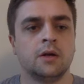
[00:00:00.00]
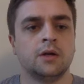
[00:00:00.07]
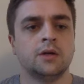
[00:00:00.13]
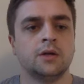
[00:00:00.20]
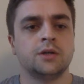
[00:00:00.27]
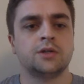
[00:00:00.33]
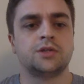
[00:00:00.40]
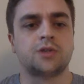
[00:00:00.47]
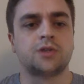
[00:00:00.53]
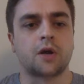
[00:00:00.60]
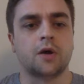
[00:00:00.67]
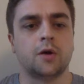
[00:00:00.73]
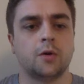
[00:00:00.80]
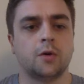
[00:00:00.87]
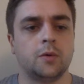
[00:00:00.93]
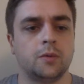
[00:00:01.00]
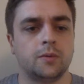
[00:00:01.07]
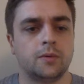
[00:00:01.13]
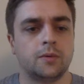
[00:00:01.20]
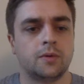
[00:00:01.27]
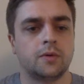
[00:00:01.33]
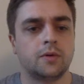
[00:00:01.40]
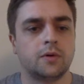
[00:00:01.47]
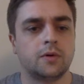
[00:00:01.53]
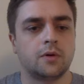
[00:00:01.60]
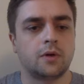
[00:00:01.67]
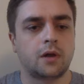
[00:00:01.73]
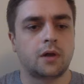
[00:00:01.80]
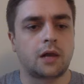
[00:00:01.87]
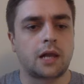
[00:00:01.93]
So
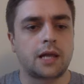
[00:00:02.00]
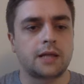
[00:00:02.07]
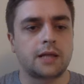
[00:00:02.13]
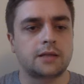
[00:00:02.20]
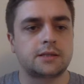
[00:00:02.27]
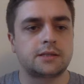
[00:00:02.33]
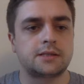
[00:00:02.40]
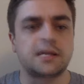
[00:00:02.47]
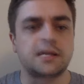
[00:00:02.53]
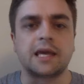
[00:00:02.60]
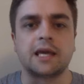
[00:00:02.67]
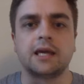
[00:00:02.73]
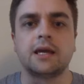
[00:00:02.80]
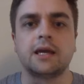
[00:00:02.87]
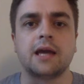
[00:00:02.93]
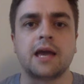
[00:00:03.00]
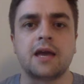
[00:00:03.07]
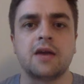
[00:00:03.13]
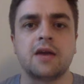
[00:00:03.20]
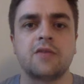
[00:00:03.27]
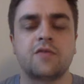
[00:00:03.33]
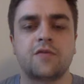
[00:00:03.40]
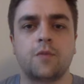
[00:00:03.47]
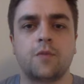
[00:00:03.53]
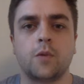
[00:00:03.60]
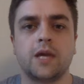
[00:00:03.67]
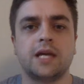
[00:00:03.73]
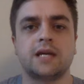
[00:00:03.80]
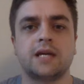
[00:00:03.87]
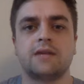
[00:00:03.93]
let's see if
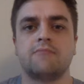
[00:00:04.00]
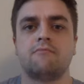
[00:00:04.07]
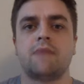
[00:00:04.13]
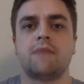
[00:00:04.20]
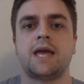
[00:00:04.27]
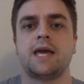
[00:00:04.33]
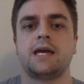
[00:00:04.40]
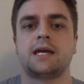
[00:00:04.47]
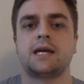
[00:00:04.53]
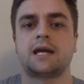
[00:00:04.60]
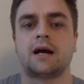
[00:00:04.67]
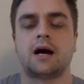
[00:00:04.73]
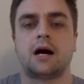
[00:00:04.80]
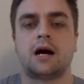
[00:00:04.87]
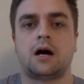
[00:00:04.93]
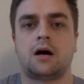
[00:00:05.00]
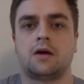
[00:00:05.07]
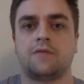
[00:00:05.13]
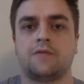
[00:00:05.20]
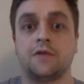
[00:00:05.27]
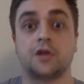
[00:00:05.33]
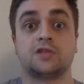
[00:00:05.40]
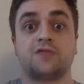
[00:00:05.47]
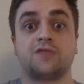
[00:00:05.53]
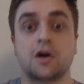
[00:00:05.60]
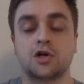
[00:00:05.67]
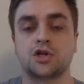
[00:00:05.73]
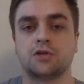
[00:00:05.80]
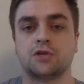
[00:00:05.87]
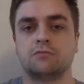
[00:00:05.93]
we can make our first
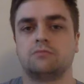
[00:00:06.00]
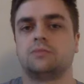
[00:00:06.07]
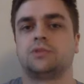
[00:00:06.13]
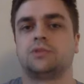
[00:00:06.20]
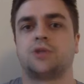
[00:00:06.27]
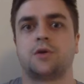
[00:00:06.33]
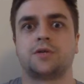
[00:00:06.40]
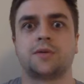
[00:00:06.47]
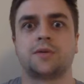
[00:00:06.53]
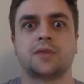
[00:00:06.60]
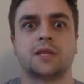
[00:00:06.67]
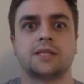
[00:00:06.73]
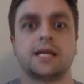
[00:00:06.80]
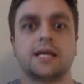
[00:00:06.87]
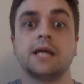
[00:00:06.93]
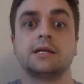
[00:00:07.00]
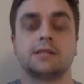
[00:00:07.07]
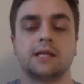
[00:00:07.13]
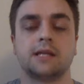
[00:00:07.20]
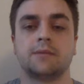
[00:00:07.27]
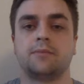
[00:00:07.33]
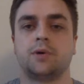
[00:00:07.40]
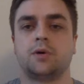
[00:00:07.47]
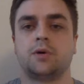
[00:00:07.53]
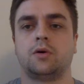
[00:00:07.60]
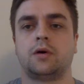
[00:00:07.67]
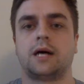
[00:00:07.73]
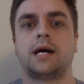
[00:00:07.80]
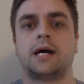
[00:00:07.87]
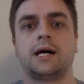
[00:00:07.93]
function. So something that takes an
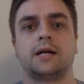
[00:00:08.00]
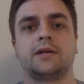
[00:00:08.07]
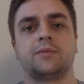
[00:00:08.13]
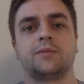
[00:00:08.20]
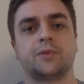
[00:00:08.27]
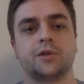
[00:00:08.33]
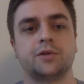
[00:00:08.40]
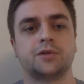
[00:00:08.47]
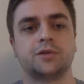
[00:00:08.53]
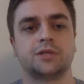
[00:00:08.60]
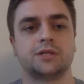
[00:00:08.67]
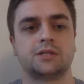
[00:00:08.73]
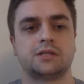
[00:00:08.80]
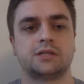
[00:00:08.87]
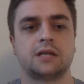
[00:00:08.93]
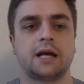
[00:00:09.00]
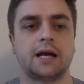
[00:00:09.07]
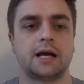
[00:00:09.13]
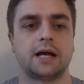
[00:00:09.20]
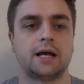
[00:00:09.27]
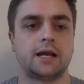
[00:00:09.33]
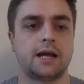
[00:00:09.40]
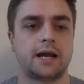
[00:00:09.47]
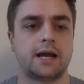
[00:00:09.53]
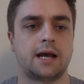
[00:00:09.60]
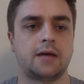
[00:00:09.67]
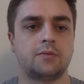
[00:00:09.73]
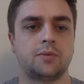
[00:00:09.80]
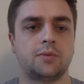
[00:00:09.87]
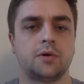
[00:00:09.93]
input and produces an
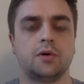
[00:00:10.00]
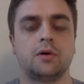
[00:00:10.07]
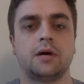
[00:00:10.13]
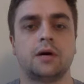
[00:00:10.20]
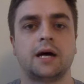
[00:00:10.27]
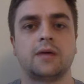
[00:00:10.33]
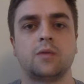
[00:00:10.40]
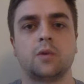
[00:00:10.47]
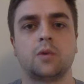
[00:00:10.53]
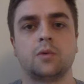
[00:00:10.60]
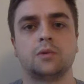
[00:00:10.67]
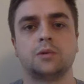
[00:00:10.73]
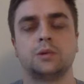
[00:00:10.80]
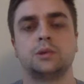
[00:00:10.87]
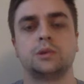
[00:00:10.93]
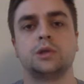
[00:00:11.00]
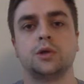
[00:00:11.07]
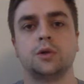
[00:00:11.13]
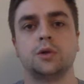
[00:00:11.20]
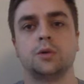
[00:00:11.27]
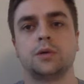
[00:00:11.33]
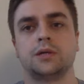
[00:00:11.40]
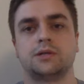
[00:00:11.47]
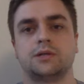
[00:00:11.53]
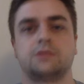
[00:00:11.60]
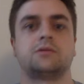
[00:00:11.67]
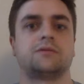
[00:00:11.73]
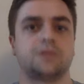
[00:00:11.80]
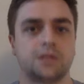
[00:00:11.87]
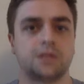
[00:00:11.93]
output. And what we'll do is,
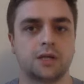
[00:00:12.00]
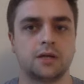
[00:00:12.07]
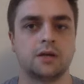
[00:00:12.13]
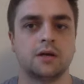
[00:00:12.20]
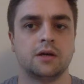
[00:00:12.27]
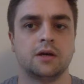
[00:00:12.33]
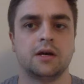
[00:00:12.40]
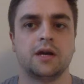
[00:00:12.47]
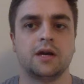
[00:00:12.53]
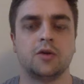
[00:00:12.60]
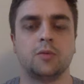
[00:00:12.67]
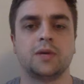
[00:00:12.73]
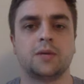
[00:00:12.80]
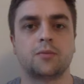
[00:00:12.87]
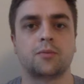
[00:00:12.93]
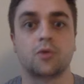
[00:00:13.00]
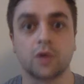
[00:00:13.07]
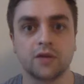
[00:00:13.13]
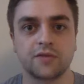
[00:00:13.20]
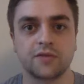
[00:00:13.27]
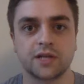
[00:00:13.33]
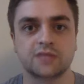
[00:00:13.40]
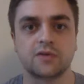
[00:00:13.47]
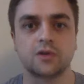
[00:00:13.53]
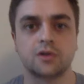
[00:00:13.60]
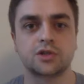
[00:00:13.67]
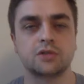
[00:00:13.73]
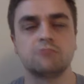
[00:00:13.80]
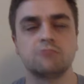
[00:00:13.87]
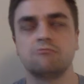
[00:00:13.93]
obviously, it will be a prefix
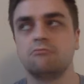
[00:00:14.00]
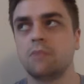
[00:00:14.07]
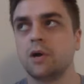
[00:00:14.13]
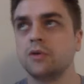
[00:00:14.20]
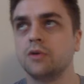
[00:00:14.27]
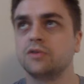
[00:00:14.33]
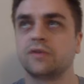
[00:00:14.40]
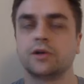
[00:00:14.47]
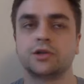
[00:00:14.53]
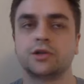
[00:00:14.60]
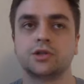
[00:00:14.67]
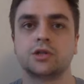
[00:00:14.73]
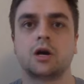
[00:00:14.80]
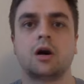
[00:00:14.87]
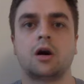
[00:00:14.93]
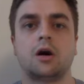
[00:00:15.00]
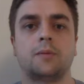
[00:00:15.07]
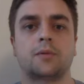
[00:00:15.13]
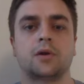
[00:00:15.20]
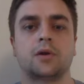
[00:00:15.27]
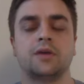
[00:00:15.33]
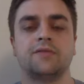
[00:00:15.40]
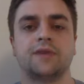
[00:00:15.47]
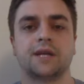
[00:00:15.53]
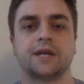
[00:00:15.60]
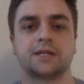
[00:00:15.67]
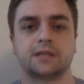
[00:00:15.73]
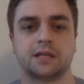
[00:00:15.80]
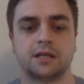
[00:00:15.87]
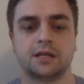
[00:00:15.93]
function. Most functions are
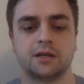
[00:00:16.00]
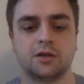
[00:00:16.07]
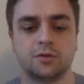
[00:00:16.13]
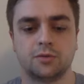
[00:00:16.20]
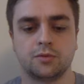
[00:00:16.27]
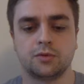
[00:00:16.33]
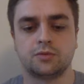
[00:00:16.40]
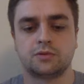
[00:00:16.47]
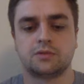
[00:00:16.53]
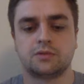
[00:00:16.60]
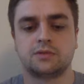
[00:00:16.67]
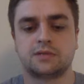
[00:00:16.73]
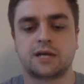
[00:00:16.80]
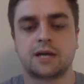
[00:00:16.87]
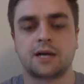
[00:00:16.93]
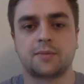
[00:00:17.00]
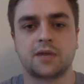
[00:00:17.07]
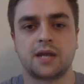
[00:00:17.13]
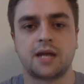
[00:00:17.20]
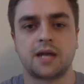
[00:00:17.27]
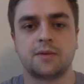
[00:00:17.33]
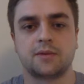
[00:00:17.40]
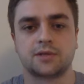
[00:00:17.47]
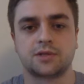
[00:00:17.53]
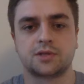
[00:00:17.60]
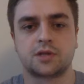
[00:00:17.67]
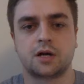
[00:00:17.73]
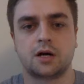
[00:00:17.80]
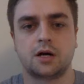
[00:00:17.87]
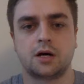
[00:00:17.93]
prefix, i.e. you type their name at the
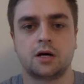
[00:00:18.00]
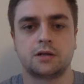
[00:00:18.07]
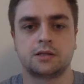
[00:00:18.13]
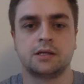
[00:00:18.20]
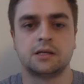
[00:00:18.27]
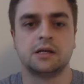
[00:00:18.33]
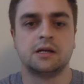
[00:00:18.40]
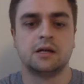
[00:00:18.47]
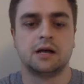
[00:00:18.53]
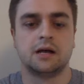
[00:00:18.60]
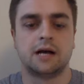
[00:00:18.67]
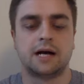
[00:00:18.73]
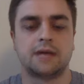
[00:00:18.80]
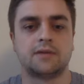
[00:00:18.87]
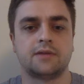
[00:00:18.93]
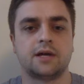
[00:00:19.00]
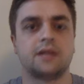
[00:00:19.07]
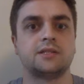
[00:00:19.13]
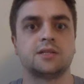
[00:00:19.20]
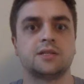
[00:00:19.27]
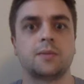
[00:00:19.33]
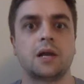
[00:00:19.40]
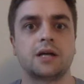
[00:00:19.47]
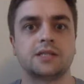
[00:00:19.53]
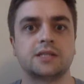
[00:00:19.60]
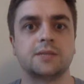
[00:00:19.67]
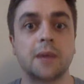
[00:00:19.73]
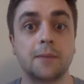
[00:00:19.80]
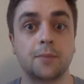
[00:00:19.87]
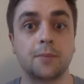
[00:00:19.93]
start and then supply some
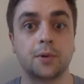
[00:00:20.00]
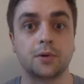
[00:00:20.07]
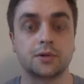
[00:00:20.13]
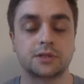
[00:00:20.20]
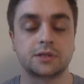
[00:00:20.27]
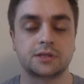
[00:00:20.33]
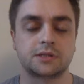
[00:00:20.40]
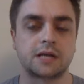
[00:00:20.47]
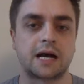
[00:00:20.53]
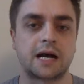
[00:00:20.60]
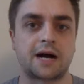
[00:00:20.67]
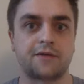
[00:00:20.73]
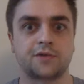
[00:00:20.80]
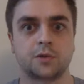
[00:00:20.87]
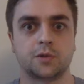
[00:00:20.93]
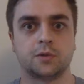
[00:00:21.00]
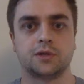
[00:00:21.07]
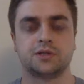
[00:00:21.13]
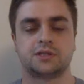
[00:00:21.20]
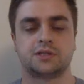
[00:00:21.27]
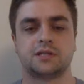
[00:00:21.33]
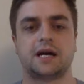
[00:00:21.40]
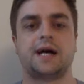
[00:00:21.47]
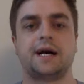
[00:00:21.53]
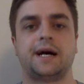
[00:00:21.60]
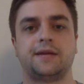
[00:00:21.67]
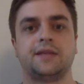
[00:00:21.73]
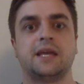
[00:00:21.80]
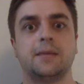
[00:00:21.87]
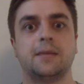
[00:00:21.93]
inputs afterwards.
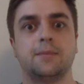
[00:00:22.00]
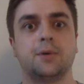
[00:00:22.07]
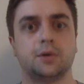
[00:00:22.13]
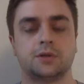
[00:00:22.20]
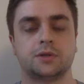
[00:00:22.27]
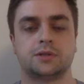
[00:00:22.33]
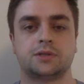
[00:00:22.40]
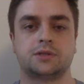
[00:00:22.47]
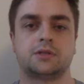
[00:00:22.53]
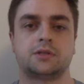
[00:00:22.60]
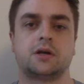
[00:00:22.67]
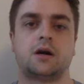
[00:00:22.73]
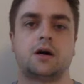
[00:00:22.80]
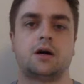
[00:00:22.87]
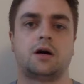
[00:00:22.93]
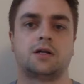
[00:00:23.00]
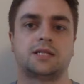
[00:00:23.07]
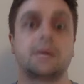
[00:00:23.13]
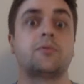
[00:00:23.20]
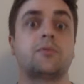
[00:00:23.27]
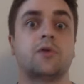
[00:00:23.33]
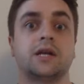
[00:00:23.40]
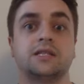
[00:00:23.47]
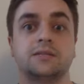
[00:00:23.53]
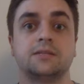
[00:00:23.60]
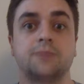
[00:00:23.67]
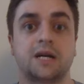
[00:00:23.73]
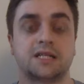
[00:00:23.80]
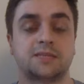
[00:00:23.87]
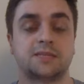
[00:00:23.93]
And the inputs are separated
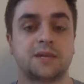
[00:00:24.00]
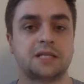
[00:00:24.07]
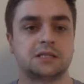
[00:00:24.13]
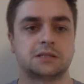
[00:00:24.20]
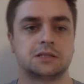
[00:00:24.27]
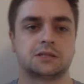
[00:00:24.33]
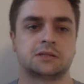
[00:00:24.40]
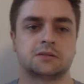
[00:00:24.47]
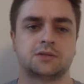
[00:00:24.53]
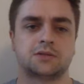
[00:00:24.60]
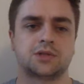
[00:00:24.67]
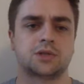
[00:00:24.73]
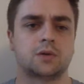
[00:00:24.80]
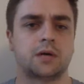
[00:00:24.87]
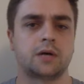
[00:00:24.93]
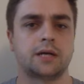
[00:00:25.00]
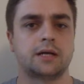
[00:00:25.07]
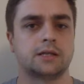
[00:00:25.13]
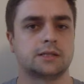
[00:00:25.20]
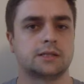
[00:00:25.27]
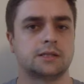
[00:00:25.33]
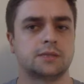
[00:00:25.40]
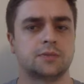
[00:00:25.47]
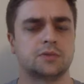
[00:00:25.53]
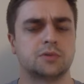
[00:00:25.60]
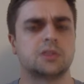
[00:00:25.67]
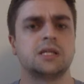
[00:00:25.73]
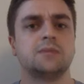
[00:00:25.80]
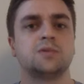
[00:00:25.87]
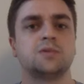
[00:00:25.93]
by spaces, which is quite nice and simple. It
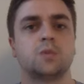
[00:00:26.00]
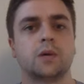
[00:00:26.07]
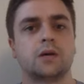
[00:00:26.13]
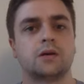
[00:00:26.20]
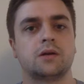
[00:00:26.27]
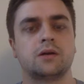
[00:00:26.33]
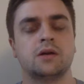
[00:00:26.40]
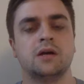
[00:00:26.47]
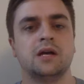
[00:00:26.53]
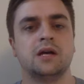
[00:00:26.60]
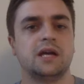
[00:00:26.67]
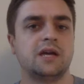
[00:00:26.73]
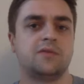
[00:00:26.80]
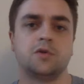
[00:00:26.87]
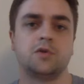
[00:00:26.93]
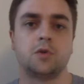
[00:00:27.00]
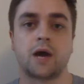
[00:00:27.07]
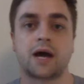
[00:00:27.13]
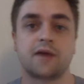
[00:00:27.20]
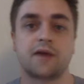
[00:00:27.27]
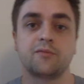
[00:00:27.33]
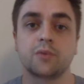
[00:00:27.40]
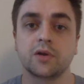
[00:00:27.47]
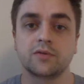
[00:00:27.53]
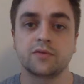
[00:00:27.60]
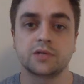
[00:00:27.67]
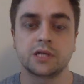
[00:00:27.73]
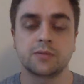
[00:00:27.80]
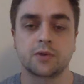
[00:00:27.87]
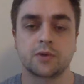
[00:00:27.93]
seems weird if you have
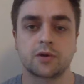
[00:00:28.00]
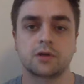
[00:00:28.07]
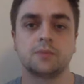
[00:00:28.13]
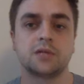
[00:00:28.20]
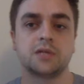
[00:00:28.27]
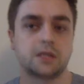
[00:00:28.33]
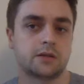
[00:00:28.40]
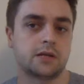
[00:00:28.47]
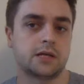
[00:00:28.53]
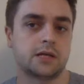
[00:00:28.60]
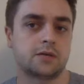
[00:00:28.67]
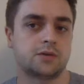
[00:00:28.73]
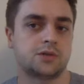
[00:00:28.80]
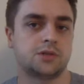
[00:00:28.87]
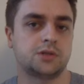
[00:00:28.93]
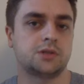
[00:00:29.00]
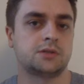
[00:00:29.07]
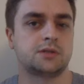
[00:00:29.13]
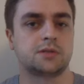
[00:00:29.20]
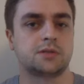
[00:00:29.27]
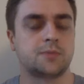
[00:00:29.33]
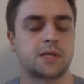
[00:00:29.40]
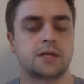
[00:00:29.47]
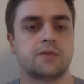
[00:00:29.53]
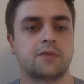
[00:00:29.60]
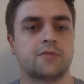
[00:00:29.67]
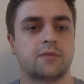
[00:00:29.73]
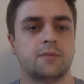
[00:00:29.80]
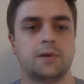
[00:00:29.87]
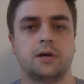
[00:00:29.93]
previously programmed in other languages. It's a bit
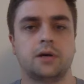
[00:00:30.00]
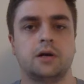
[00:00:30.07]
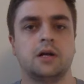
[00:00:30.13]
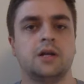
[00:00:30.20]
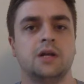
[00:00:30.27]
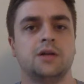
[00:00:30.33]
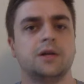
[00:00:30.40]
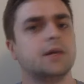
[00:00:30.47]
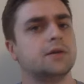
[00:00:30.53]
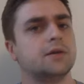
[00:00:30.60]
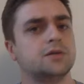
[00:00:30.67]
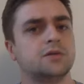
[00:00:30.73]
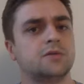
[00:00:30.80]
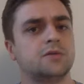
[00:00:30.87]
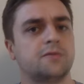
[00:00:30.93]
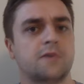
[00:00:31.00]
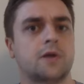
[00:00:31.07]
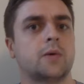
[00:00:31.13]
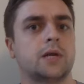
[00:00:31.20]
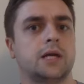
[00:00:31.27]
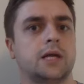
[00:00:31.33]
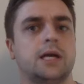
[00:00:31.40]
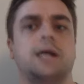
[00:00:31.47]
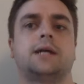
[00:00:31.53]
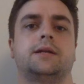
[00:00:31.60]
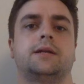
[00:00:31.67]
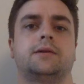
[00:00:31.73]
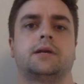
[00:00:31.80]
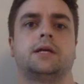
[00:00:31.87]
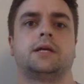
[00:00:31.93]
different, but you used to it very quickly,
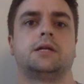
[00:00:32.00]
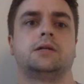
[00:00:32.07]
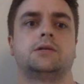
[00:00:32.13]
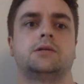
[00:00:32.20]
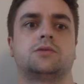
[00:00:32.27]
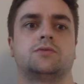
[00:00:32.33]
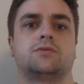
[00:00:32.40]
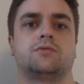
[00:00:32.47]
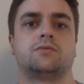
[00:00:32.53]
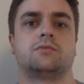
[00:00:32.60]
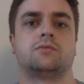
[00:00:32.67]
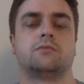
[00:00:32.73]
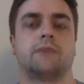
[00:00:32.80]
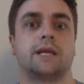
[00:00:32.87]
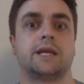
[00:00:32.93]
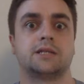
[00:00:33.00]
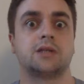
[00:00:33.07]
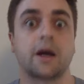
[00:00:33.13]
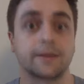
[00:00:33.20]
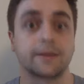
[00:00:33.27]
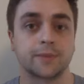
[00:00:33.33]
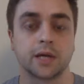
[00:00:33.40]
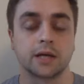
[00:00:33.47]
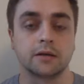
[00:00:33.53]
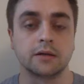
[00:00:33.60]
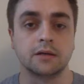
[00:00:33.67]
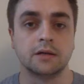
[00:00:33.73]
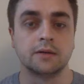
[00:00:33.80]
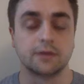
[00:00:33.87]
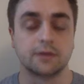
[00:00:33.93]
and it makes typing
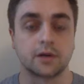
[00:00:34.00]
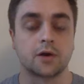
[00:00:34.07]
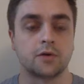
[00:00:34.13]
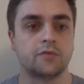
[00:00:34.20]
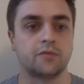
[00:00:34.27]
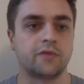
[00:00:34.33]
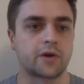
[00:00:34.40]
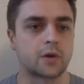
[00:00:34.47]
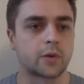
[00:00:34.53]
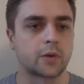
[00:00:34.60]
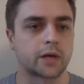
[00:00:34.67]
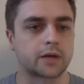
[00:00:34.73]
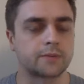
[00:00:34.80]
the code very quick.